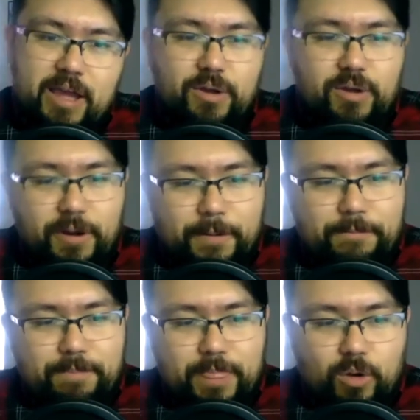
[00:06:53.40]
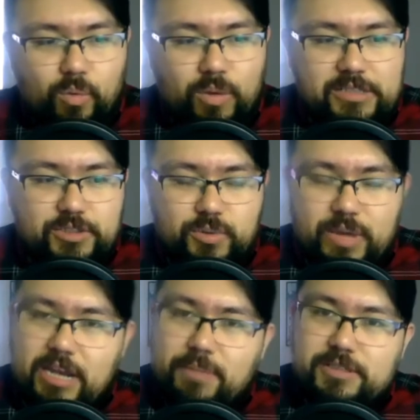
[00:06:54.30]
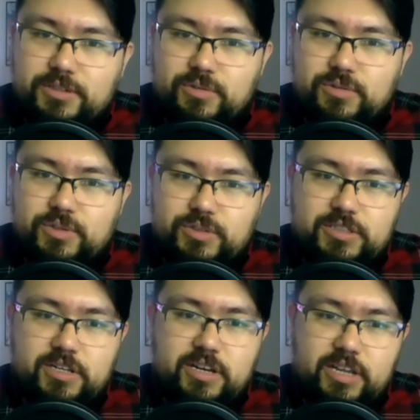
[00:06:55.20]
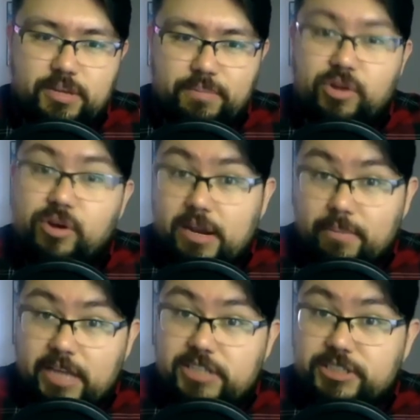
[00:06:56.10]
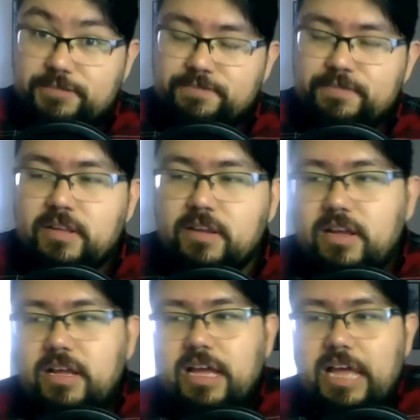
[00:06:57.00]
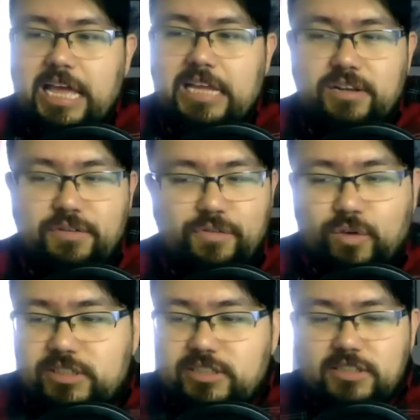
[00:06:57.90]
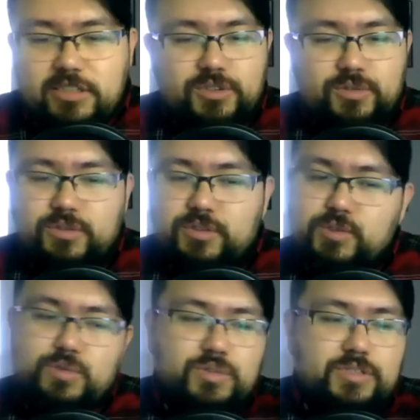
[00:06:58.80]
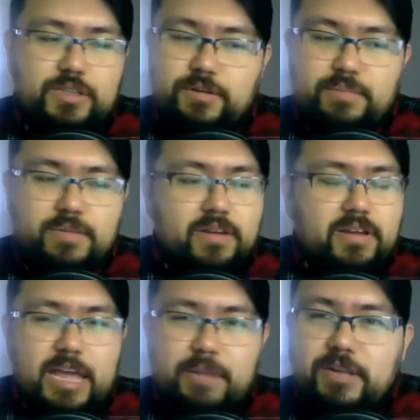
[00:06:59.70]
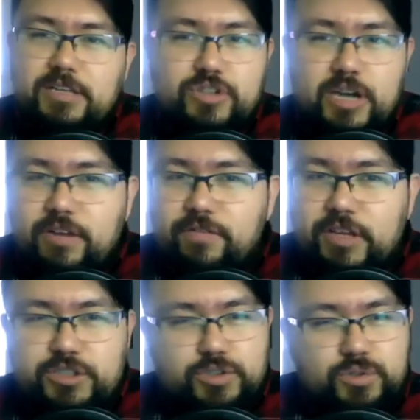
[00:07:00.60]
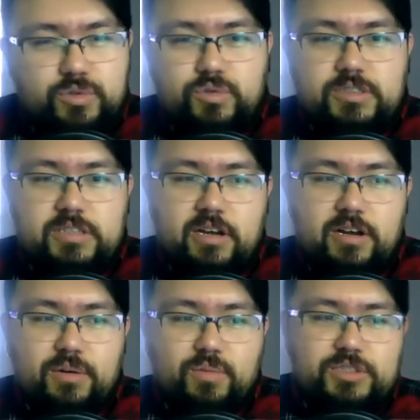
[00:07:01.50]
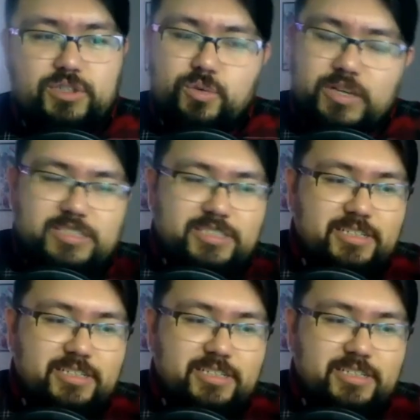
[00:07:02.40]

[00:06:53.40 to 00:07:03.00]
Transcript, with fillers: um went to NMSU to study computer animation and unfortunately, due to some administrative issues um, with tuition